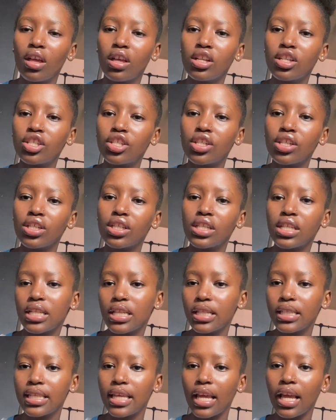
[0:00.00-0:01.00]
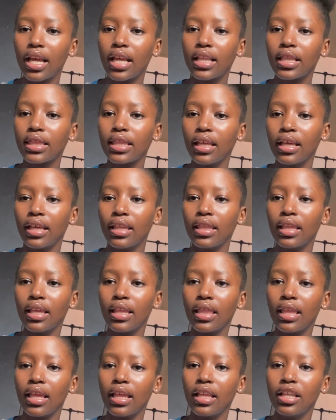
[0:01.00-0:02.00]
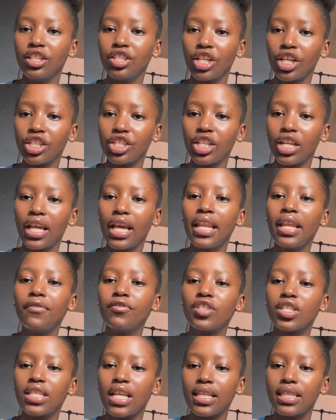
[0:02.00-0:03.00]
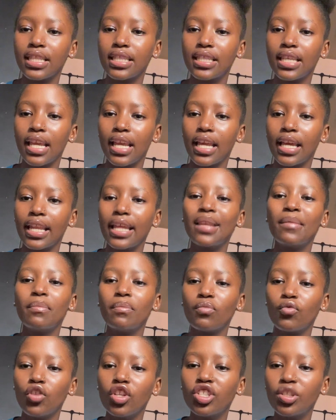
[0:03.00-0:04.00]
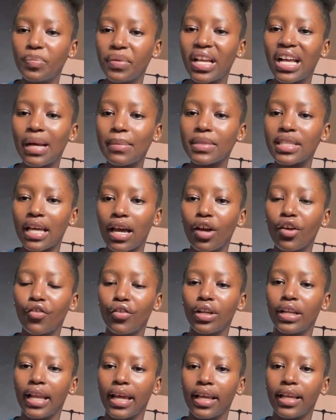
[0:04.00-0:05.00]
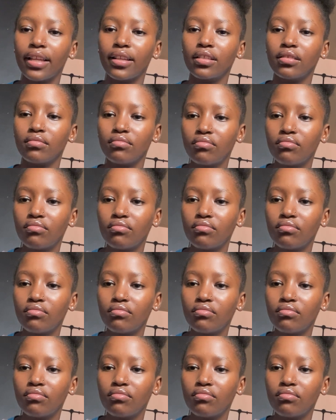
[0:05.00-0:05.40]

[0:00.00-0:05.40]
she didn't take the injection, and if she doesn't take it, she becomes hungry, like it